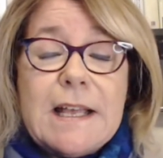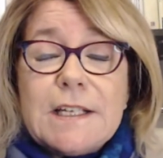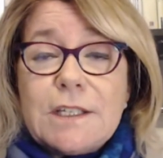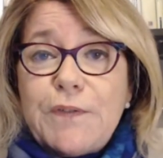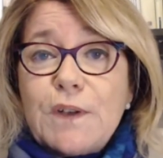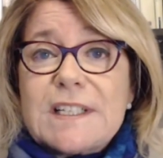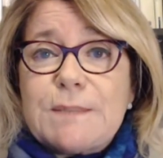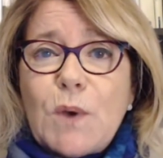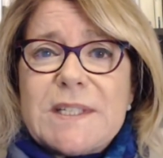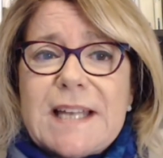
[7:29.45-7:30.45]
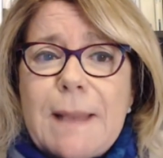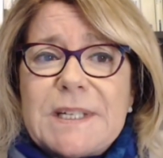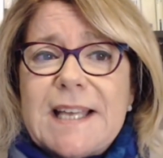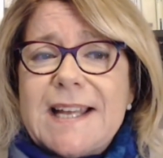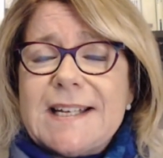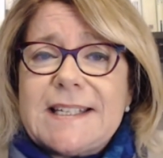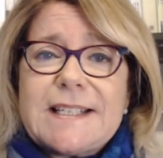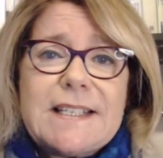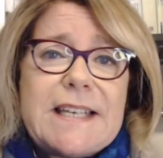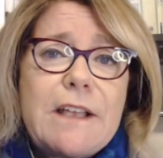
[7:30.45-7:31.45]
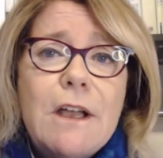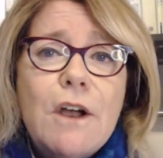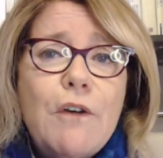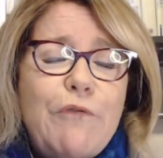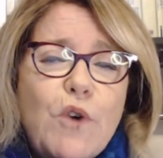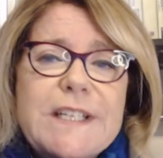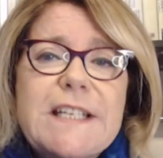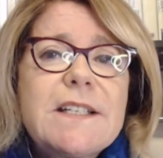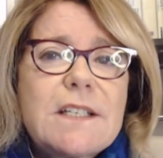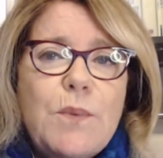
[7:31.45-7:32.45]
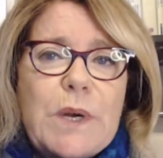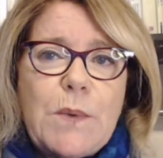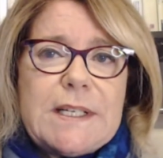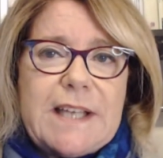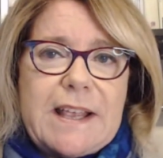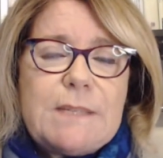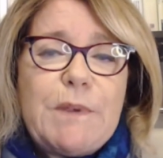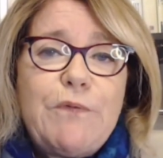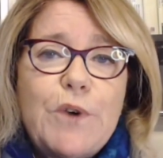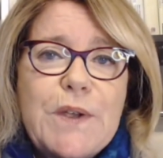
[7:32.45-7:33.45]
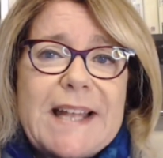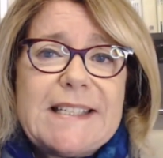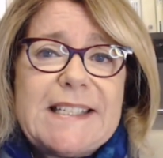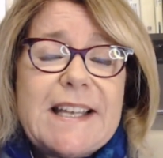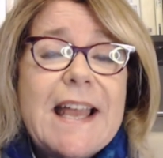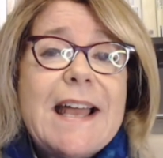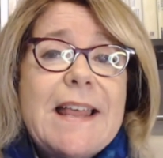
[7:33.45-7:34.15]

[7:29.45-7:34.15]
So if you're exposed to hepatitis, it can take 14 to 21 days before you get sick.